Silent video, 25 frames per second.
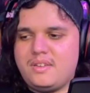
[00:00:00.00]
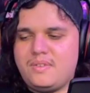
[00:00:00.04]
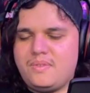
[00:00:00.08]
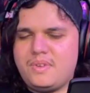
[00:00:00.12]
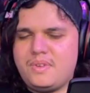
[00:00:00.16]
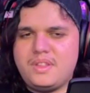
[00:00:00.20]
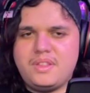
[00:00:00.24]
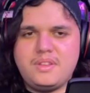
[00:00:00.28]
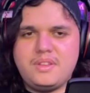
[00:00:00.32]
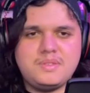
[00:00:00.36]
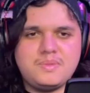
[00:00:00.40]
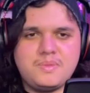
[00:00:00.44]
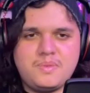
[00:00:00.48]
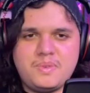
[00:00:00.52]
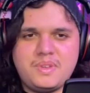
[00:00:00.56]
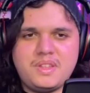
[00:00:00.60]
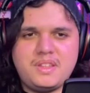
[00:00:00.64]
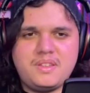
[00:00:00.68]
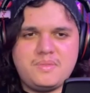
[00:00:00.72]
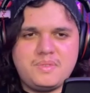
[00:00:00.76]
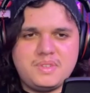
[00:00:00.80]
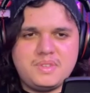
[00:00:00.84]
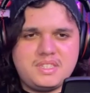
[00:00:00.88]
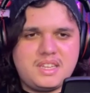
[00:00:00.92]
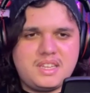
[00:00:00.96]
what are those
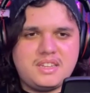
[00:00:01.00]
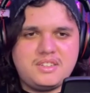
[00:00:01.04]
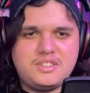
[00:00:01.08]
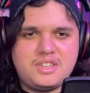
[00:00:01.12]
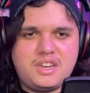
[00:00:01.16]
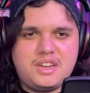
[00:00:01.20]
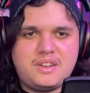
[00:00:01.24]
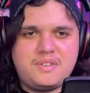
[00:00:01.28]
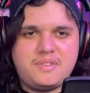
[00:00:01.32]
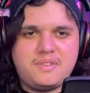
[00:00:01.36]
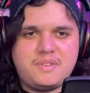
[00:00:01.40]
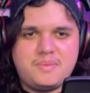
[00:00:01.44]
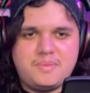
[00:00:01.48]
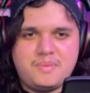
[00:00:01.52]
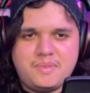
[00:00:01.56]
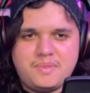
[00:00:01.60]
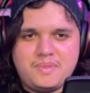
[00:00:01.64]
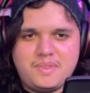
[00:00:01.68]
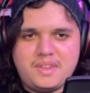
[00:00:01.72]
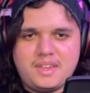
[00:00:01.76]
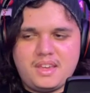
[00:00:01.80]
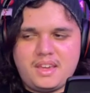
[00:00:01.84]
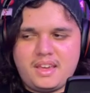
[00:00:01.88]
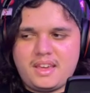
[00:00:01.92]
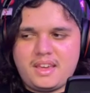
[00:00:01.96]
what, what's that genre
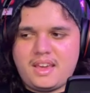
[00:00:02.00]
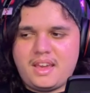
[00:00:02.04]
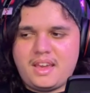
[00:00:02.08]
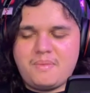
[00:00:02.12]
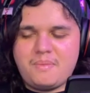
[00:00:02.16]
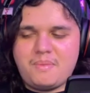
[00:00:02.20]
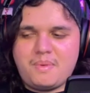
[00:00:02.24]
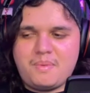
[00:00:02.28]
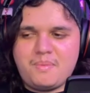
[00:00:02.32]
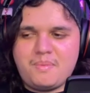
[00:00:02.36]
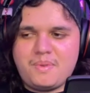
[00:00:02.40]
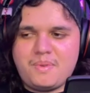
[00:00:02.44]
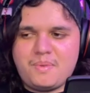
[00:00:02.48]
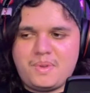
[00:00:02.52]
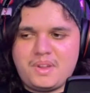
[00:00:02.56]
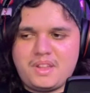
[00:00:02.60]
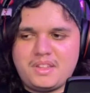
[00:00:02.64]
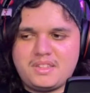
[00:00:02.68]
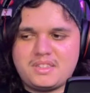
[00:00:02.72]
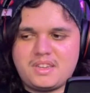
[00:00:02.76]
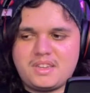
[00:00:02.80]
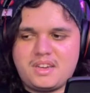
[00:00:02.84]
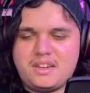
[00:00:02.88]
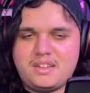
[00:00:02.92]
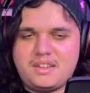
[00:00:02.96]
movie i can't remember what
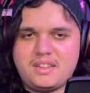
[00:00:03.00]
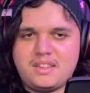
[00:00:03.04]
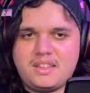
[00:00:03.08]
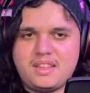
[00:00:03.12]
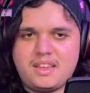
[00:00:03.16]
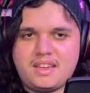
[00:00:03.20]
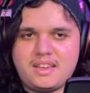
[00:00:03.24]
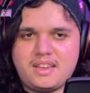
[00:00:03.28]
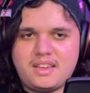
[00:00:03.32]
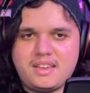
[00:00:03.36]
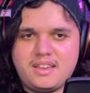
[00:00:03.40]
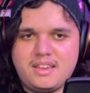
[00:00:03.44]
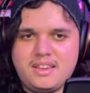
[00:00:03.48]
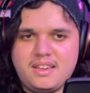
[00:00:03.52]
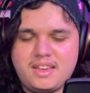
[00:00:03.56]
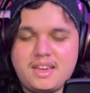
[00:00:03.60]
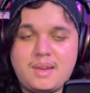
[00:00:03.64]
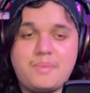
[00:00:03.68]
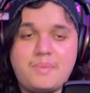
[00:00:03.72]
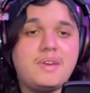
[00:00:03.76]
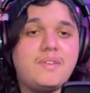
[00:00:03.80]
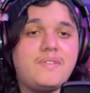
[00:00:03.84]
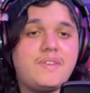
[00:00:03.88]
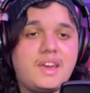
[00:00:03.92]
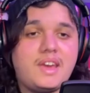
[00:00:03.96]
it's called like
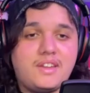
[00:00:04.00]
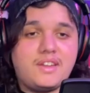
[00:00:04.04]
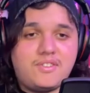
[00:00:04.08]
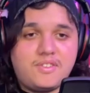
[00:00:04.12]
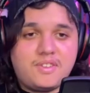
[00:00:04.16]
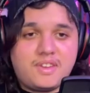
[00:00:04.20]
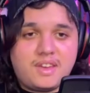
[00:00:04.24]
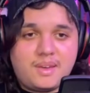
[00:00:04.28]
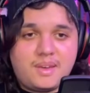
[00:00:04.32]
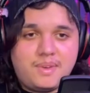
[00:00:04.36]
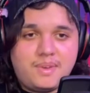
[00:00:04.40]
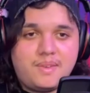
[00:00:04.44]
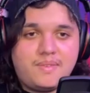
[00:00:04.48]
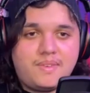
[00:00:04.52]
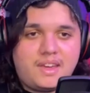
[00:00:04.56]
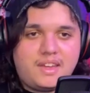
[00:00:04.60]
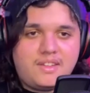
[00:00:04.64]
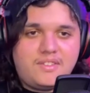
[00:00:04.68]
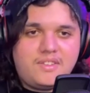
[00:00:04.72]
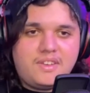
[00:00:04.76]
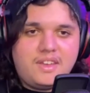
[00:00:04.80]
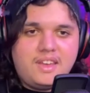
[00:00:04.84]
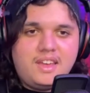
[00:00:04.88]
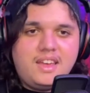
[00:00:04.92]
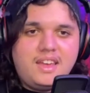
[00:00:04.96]
coming of age, coming of
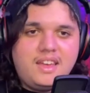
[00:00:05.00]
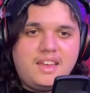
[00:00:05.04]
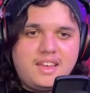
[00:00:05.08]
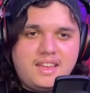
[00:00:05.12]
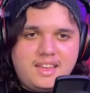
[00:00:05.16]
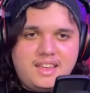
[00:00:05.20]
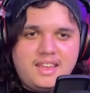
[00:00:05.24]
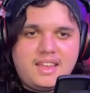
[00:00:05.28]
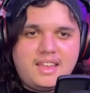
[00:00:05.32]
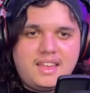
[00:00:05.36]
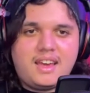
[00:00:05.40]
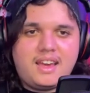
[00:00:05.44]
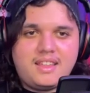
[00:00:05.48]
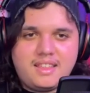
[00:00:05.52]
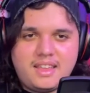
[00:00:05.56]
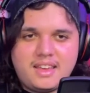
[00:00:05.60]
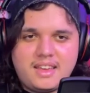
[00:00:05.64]
okay, age. Okay, yeah, yeah, yeah.